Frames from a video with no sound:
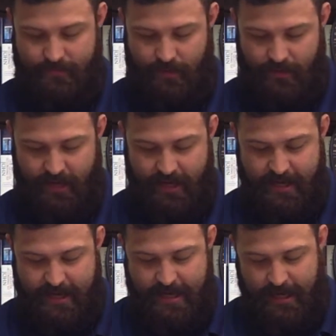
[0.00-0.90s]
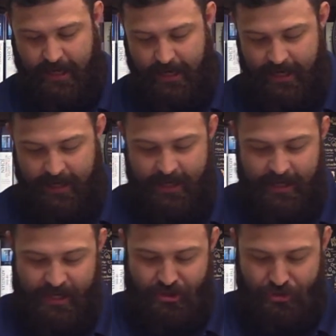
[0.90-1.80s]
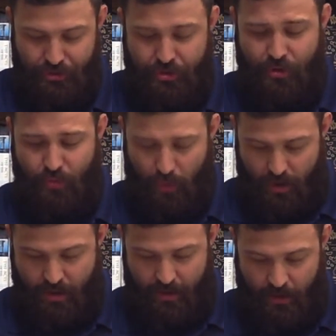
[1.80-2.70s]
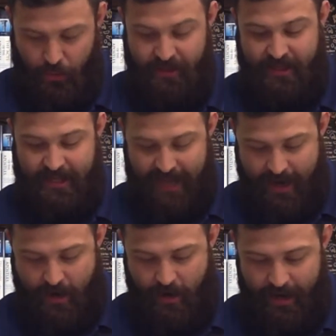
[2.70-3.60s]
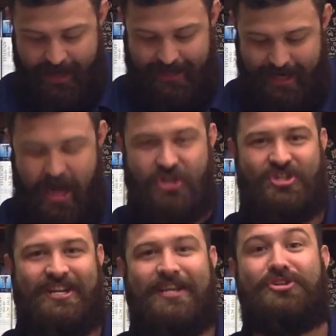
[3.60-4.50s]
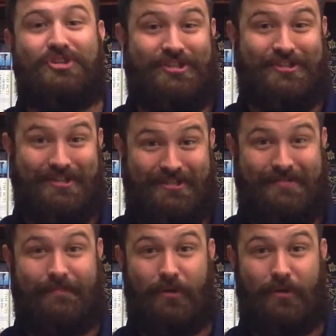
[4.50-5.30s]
Okay. Uh, do your work with care and conscientiousness.